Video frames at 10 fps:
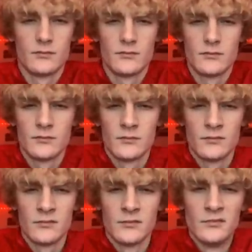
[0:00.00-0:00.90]

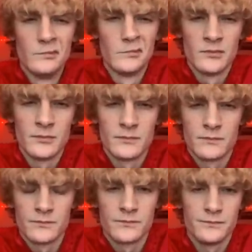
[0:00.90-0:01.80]

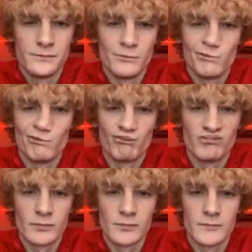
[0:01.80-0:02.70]

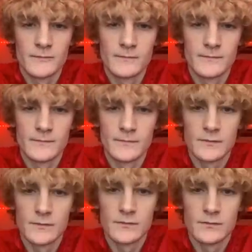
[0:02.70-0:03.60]

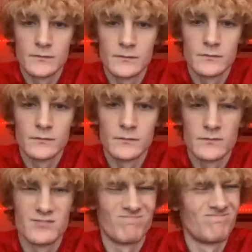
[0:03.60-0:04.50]
The person shown says nothing.